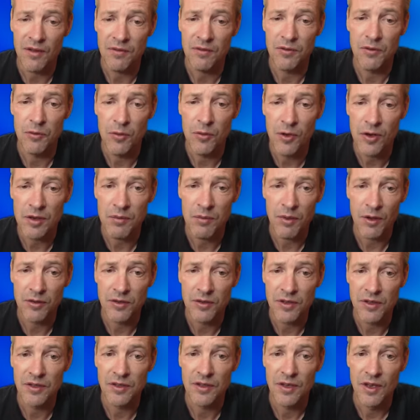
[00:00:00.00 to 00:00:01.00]
have to worry
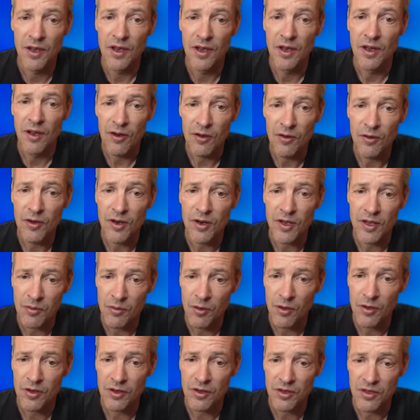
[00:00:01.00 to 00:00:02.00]
about this rook
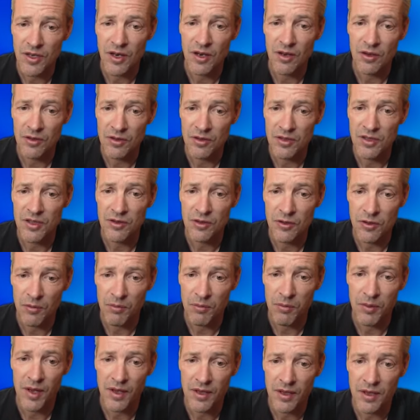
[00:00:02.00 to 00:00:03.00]
anymore, and she can continue
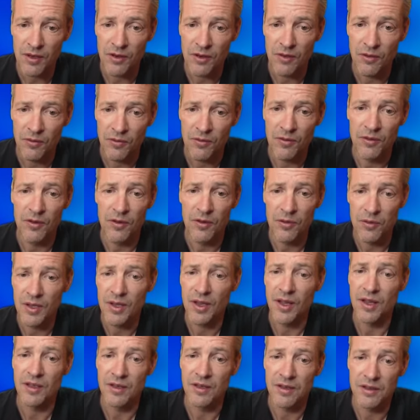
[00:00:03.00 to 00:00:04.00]
the plan here of
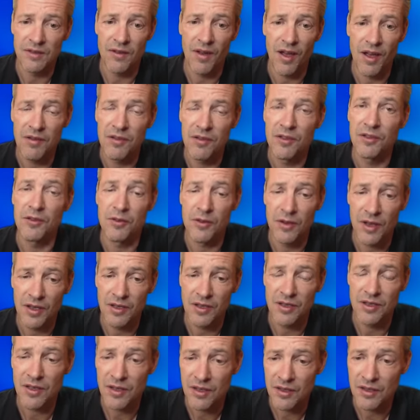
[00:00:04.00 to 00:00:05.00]
queen h5 and rook
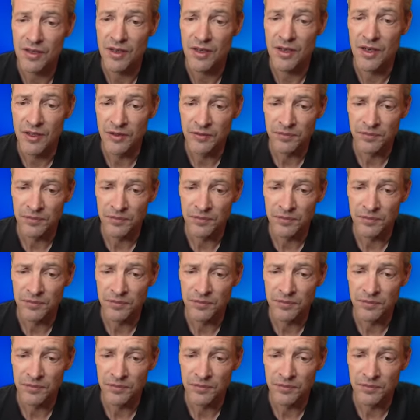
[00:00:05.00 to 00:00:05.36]
h6.